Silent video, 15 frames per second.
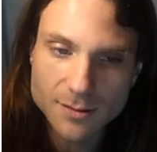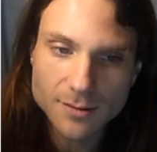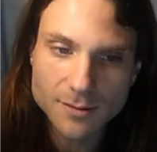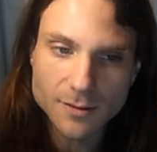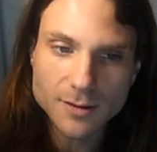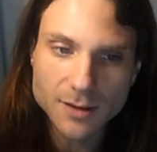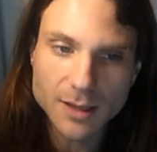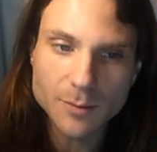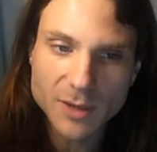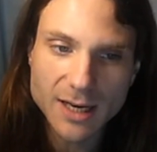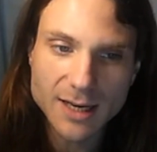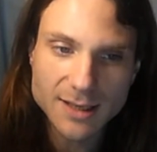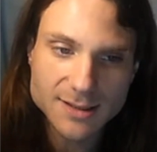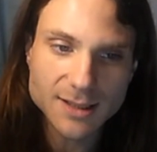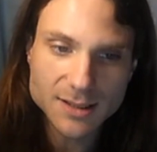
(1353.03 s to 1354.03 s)
It can be
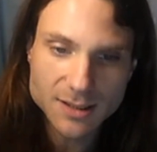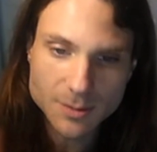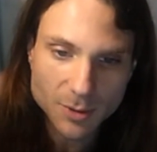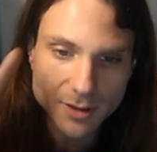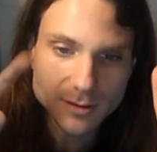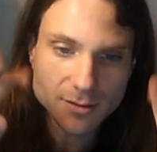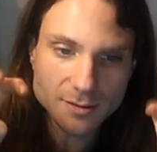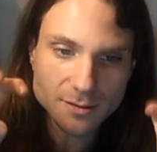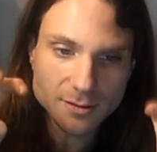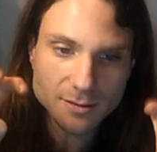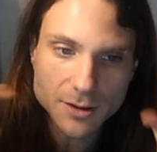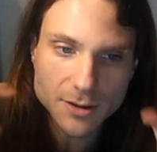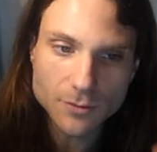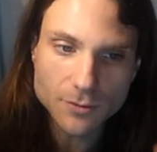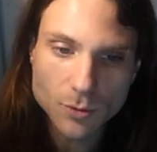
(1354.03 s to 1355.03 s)
accessed by
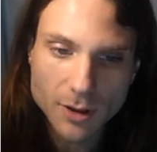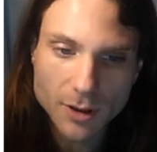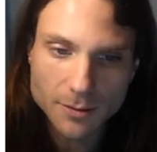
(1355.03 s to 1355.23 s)
-1.